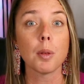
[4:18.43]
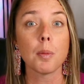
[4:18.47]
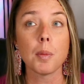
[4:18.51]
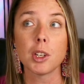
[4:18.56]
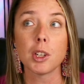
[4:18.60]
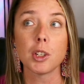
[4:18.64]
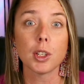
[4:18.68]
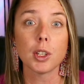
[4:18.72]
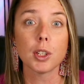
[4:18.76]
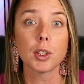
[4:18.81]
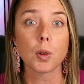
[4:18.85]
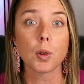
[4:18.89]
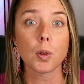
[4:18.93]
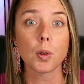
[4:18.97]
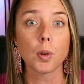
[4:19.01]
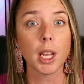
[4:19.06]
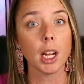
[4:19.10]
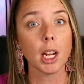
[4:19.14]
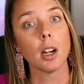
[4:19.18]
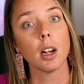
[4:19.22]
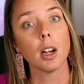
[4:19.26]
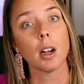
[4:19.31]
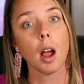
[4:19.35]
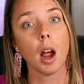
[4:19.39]
elementary
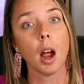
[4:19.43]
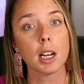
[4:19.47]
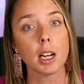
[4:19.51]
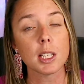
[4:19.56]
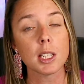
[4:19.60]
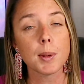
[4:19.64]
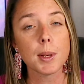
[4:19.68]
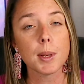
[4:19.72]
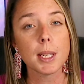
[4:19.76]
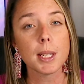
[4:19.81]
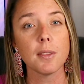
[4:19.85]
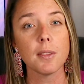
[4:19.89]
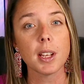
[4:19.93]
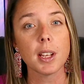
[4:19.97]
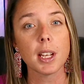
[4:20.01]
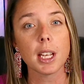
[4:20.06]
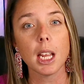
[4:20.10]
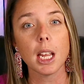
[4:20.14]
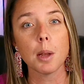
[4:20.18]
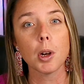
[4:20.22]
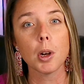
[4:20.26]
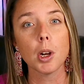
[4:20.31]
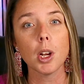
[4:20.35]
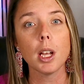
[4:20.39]
school here in our
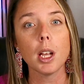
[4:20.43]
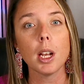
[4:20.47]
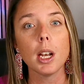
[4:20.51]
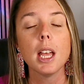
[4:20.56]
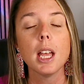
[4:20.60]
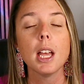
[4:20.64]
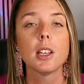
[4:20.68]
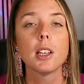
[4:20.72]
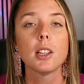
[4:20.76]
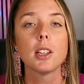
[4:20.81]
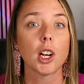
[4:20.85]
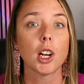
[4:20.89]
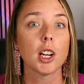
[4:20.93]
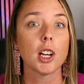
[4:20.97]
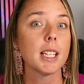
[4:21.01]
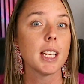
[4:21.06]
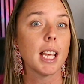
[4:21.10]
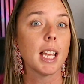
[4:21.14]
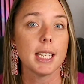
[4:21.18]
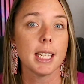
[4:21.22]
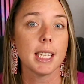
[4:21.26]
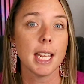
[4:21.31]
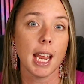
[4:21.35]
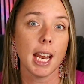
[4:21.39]
specific neighborhood
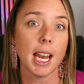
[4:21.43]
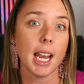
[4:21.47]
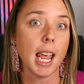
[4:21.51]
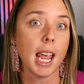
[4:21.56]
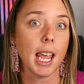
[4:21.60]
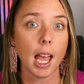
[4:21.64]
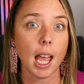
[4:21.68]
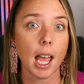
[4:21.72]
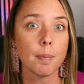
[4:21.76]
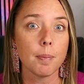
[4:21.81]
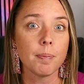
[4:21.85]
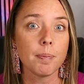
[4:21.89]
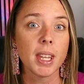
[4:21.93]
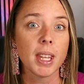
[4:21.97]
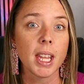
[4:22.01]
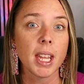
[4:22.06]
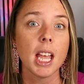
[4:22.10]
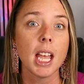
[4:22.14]
starts at 10 a.m.